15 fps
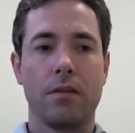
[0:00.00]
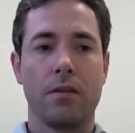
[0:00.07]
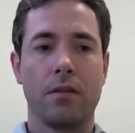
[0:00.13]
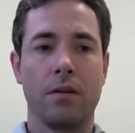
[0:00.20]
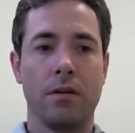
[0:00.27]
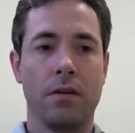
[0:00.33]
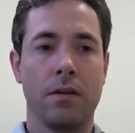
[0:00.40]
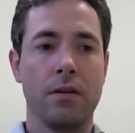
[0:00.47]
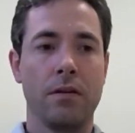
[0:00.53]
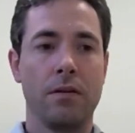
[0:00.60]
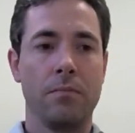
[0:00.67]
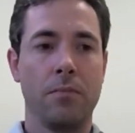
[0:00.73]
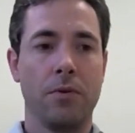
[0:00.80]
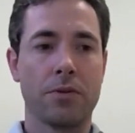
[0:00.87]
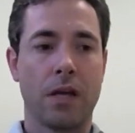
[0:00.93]
The
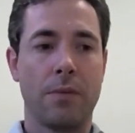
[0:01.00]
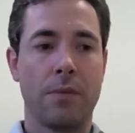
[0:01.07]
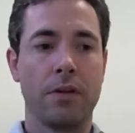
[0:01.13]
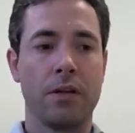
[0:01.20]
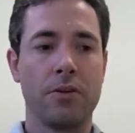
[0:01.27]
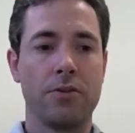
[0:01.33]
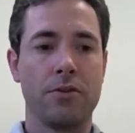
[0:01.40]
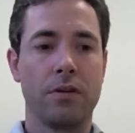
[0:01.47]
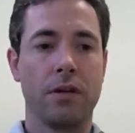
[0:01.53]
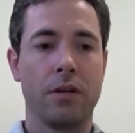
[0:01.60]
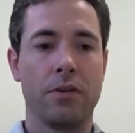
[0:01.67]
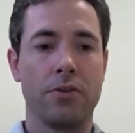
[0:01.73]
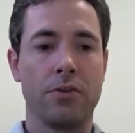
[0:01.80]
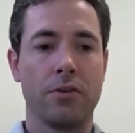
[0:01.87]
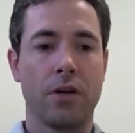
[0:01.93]
most common
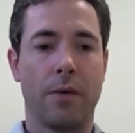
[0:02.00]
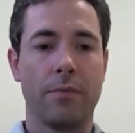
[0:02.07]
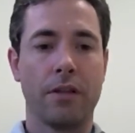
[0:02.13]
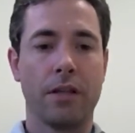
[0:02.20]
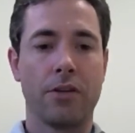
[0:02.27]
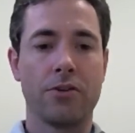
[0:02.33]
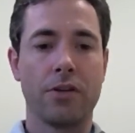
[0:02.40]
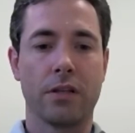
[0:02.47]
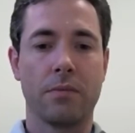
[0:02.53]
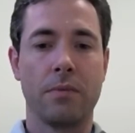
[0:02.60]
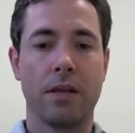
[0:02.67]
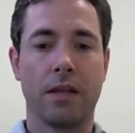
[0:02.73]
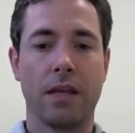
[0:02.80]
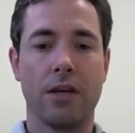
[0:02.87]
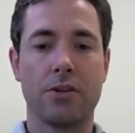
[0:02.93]
and commonly injected
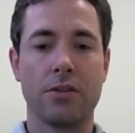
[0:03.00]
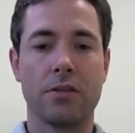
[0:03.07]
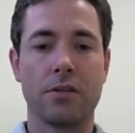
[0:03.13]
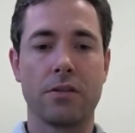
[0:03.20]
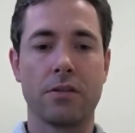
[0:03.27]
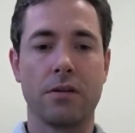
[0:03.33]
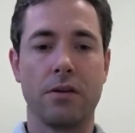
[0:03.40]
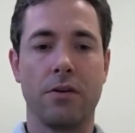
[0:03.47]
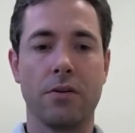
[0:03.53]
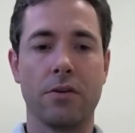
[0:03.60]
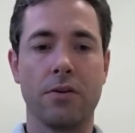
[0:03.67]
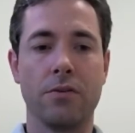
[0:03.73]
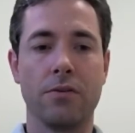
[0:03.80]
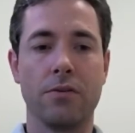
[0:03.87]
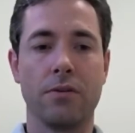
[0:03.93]
medications
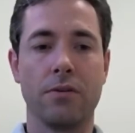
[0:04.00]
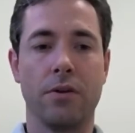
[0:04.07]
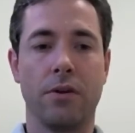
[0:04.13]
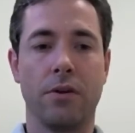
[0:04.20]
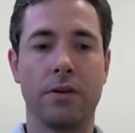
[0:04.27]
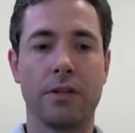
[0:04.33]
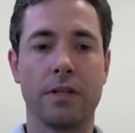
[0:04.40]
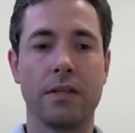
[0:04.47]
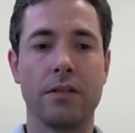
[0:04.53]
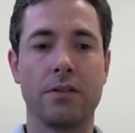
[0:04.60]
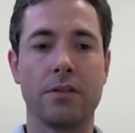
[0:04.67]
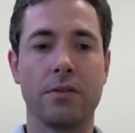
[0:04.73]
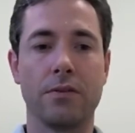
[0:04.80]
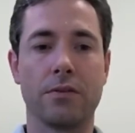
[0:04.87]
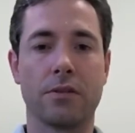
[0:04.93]
are intended
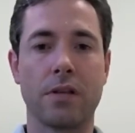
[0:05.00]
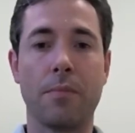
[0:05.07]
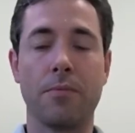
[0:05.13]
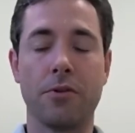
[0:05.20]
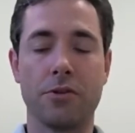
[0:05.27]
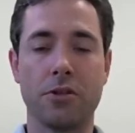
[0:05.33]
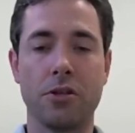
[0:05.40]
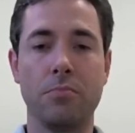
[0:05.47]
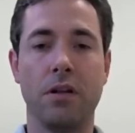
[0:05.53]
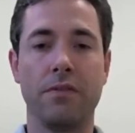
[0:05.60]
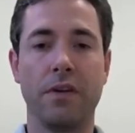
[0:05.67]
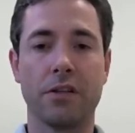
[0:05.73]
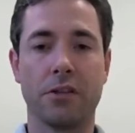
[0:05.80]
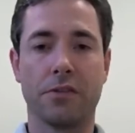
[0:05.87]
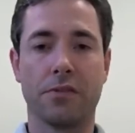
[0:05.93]
to stop those new blood
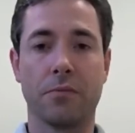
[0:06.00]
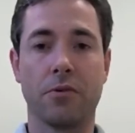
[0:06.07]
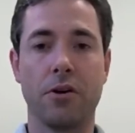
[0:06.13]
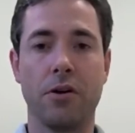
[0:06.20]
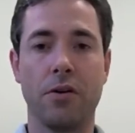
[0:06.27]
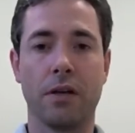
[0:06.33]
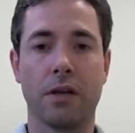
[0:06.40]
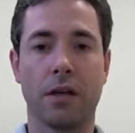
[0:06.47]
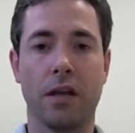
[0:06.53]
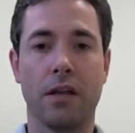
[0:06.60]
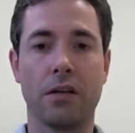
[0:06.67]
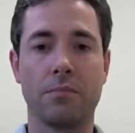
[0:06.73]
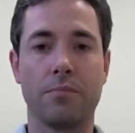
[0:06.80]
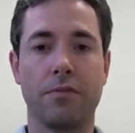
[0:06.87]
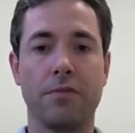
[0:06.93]
vessels from growing
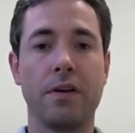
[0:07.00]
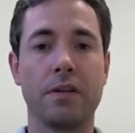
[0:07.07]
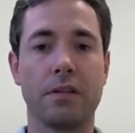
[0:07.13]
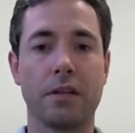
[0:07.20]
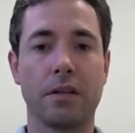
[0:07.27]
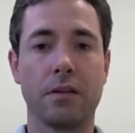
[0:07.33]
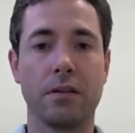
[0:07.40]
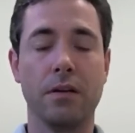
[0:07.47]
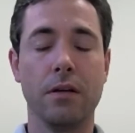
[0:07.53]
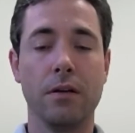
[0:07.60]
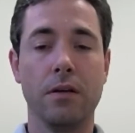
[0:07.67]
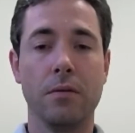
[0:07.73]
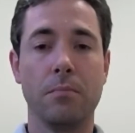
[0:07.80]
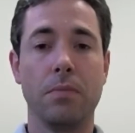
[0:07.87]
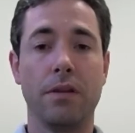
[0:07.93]
and preventing
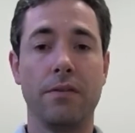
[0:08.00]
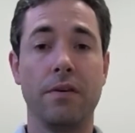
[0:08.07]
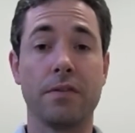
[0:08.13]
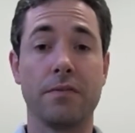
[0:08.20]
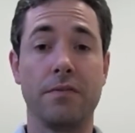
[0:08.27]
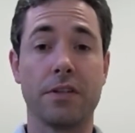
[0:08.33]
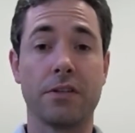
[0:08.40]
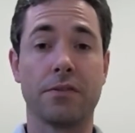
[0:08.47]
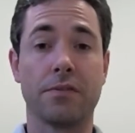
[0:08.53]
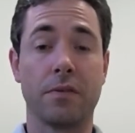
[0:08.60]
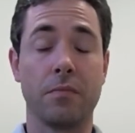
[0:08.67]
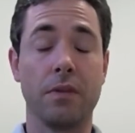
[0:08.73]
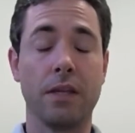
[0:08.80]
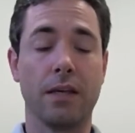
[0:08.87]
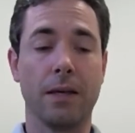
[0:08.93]
blood vessels
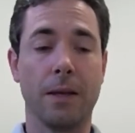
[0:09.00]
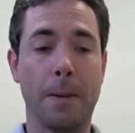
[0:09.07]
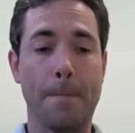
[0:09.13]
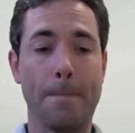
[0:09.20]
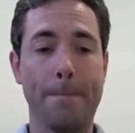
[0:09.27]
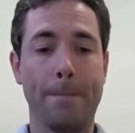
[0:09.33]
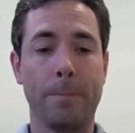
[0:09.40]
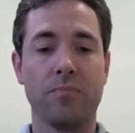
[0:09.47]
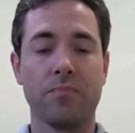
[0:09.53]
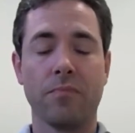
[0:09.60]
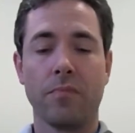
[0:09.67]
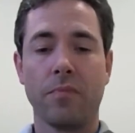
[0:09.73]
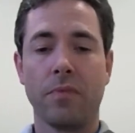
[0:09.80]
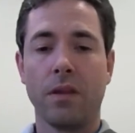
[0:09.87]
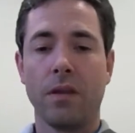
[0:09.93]
from leaking.
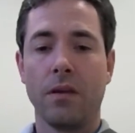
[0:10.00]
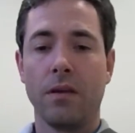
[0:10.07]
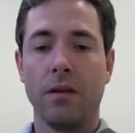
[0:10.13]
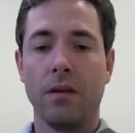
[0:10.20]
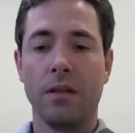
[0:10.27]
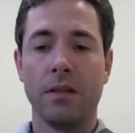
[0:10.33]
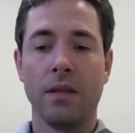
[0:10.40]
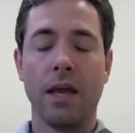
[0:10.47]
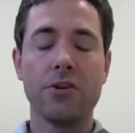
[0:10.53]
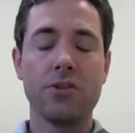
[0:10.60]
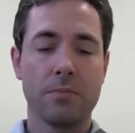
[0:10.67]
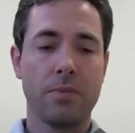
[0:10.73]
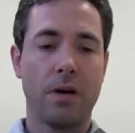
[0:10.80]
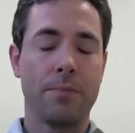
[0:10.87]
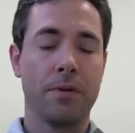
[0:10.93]
In the
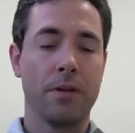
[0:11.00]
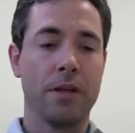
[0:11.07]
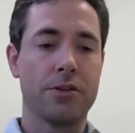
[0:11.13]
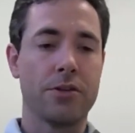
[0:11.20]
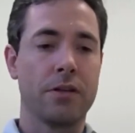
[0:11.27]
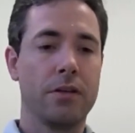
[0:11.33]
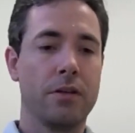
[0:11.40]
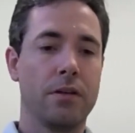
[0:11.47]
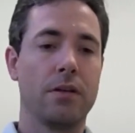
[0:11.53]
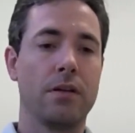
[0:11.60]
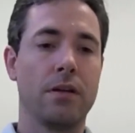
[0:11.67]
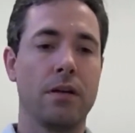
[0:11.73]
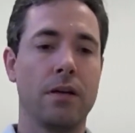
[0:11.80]
aging population,